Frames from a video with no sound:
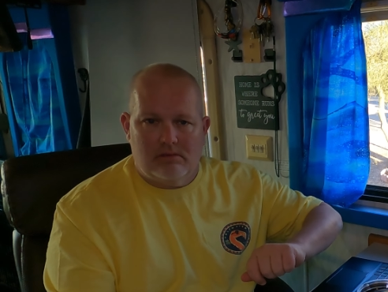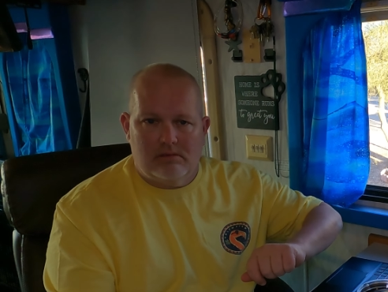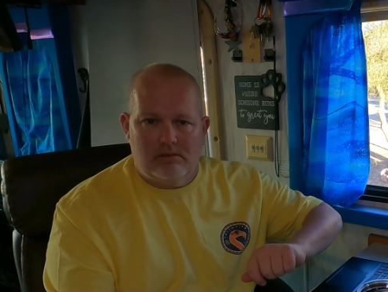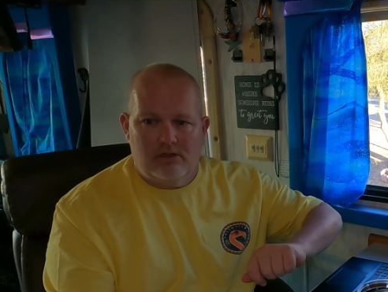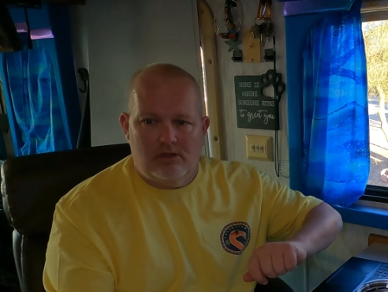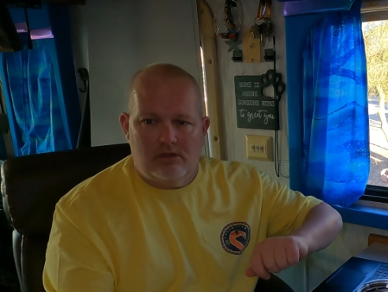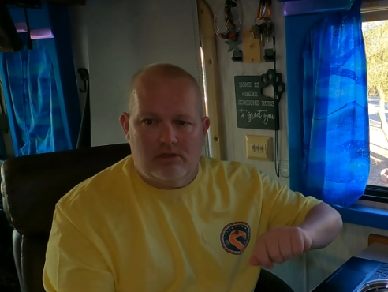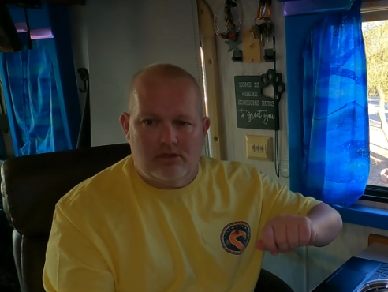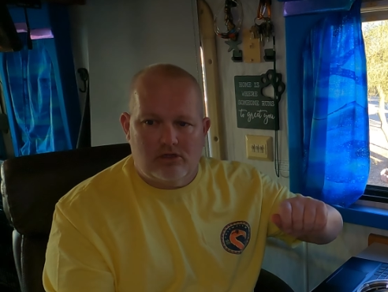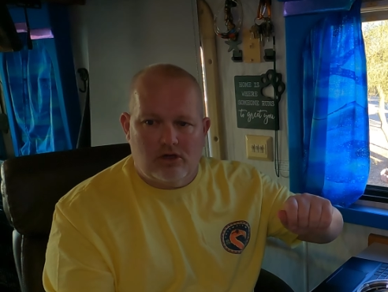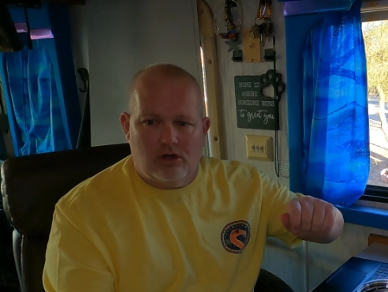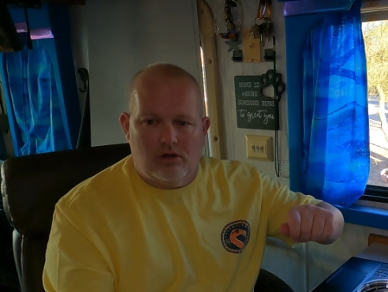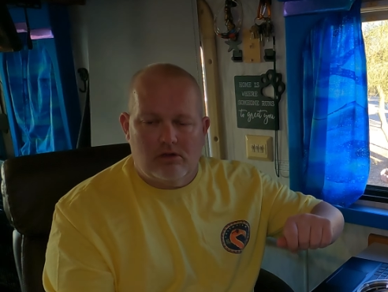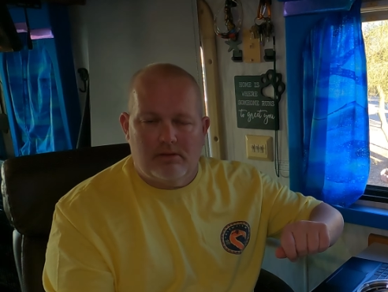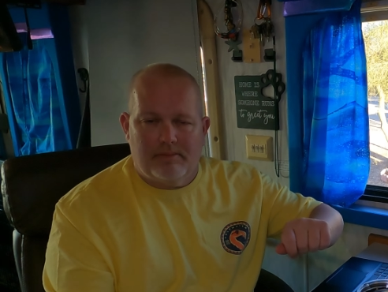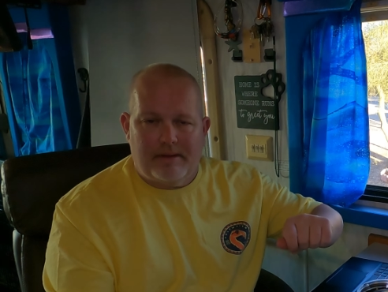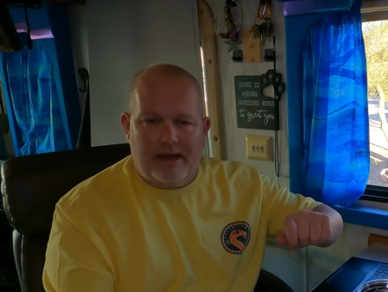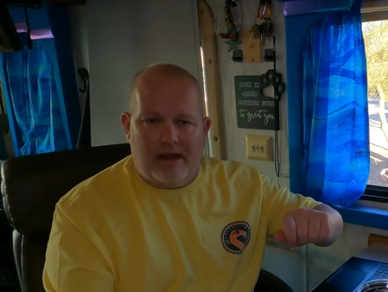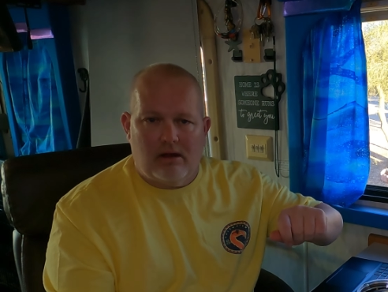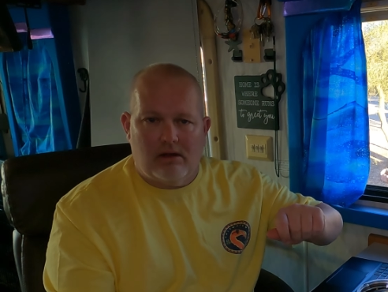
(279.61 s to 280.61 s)
You can turn
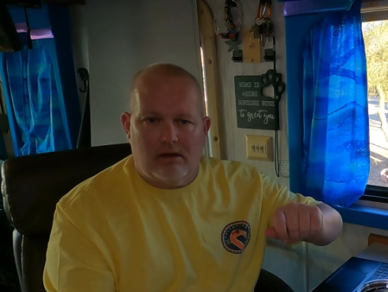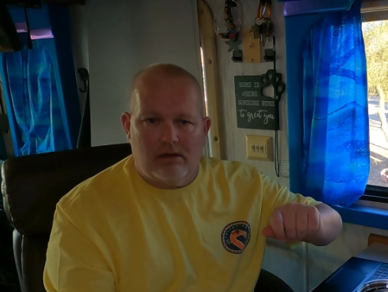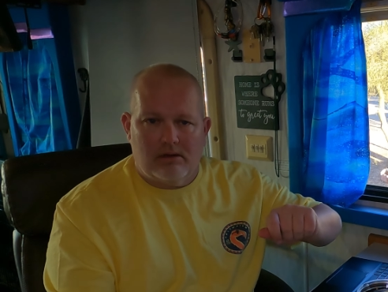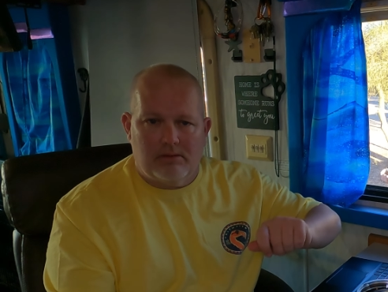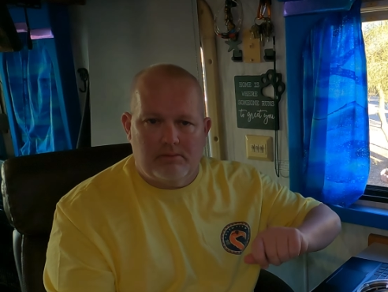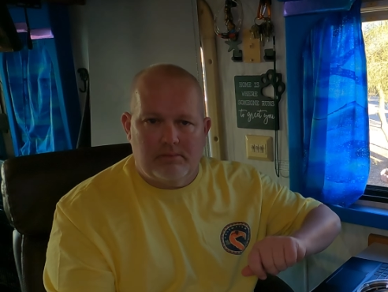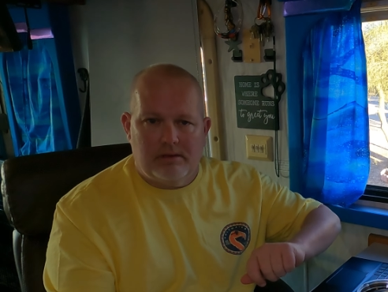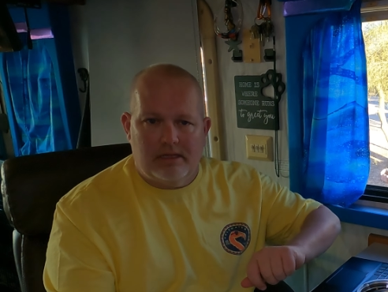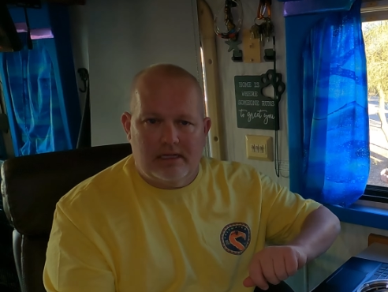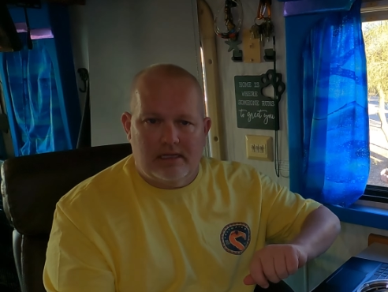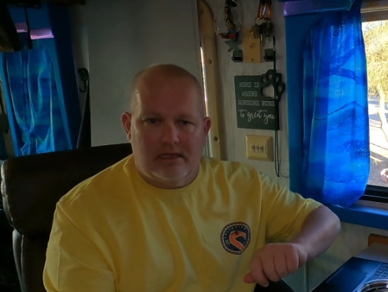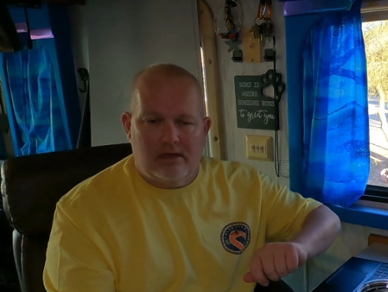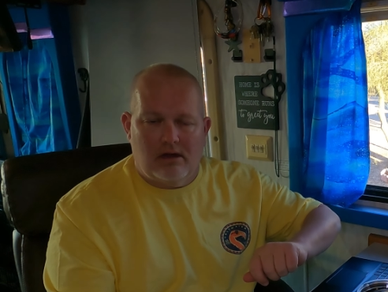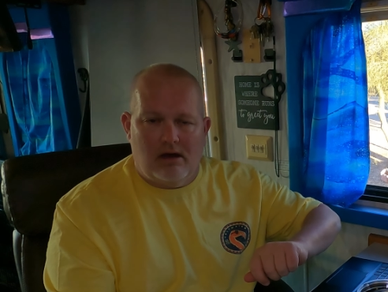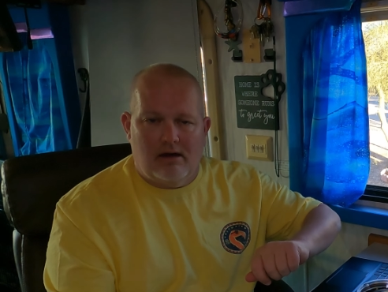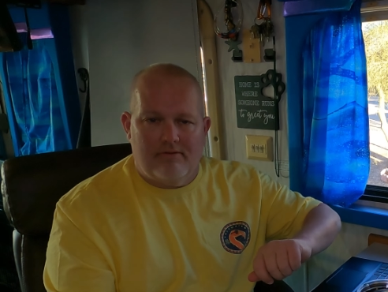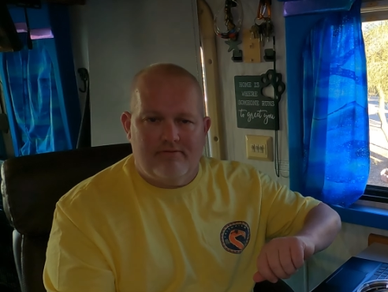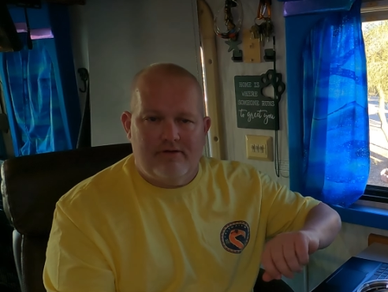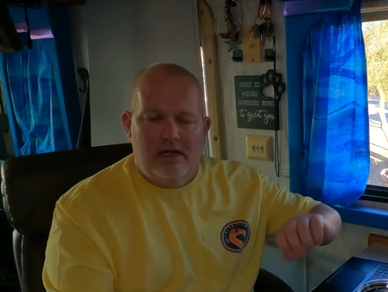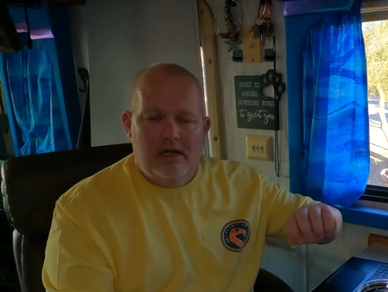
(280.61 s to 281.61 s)
the power completely
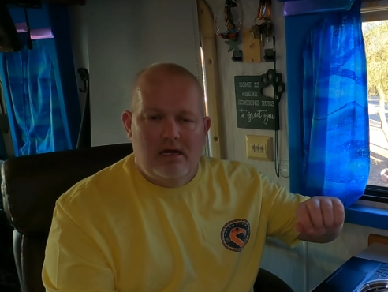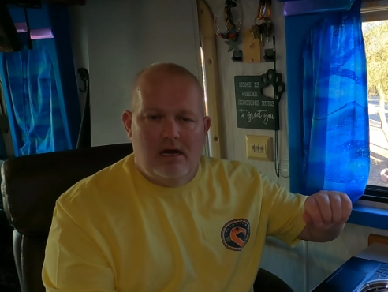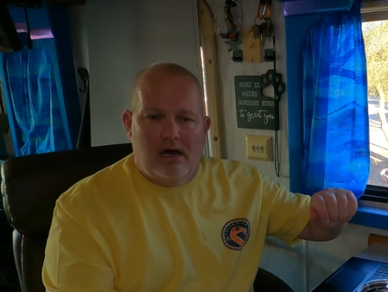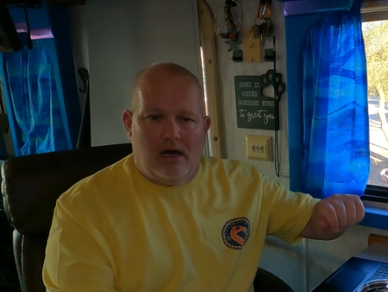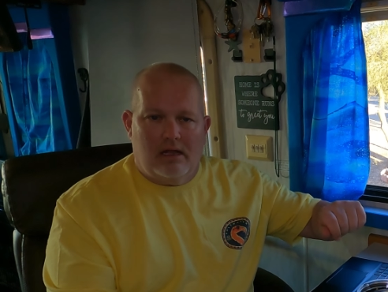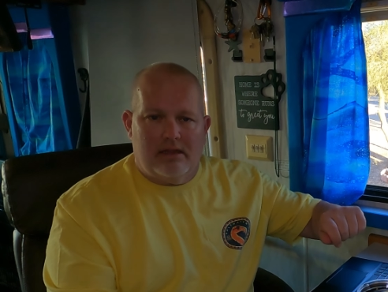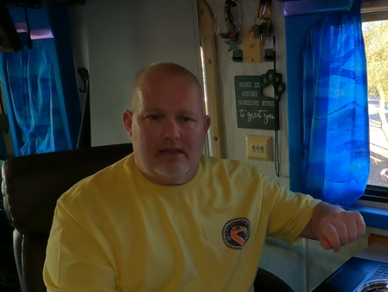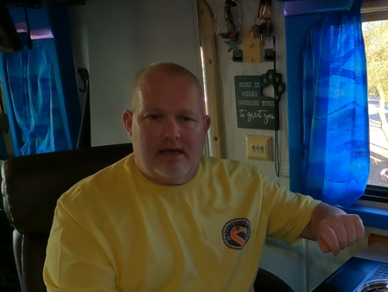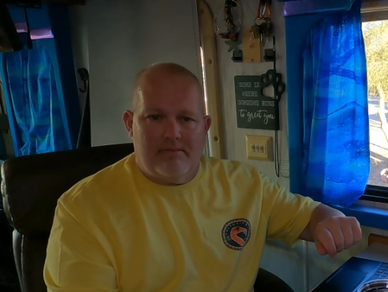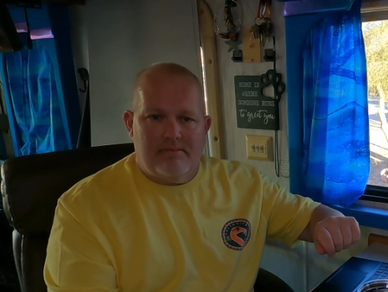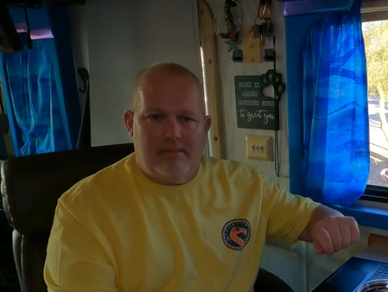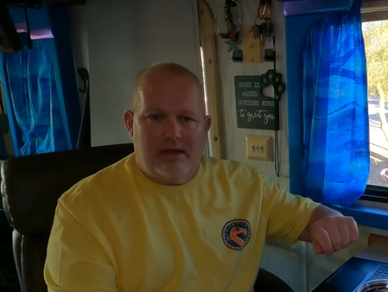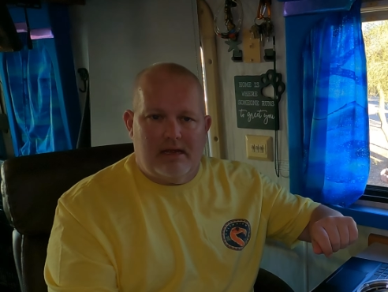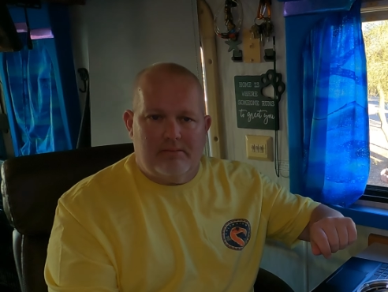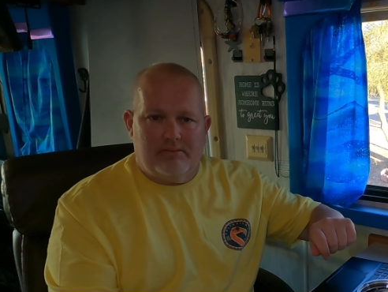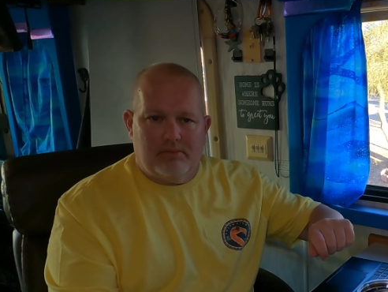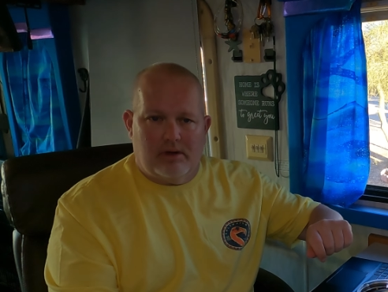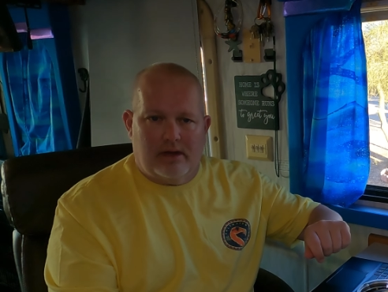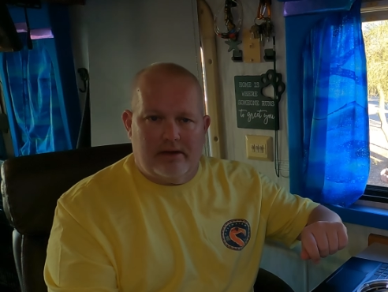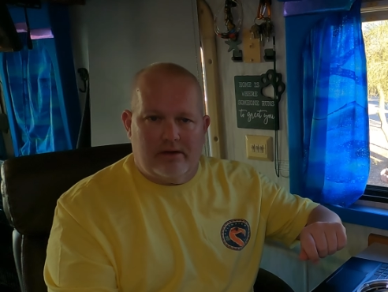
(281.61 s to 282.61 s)
off on that
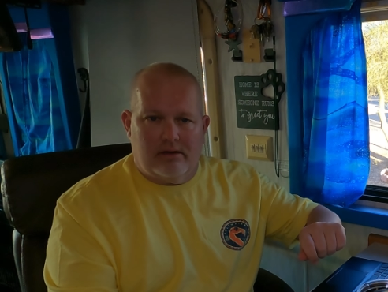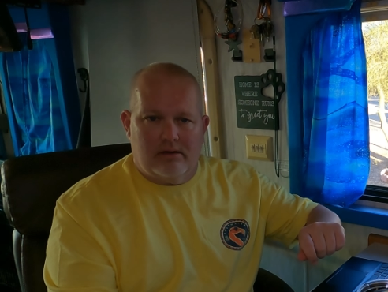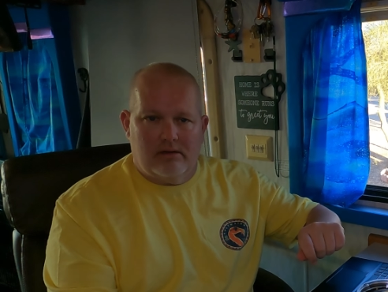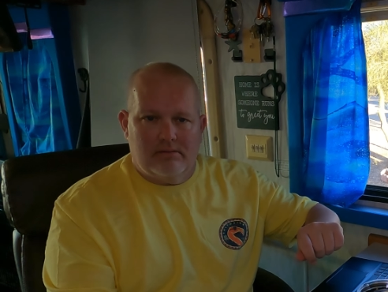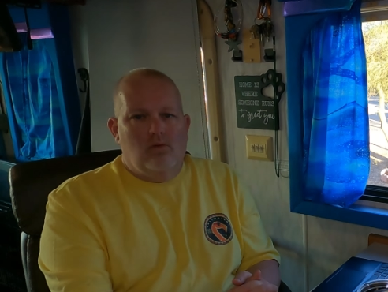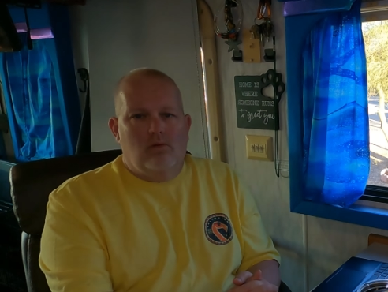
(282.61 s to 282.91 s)
main breaker.